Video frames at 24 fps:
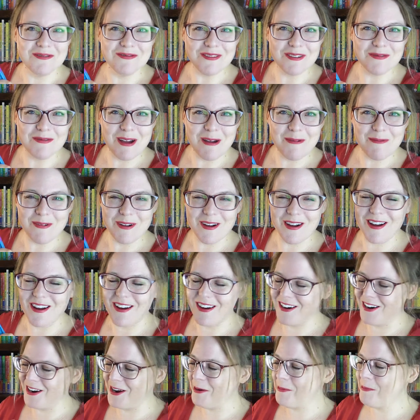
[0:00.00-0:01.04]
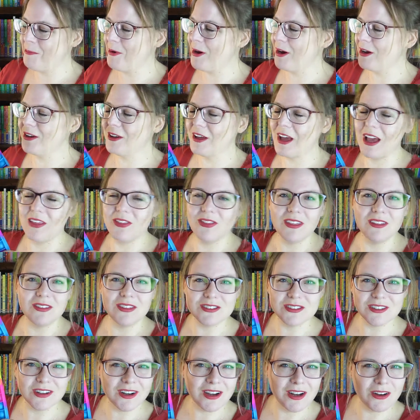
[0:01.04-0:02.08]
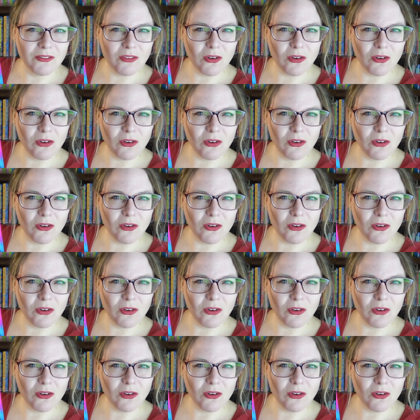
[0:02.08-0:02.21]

remember, but I think these are kind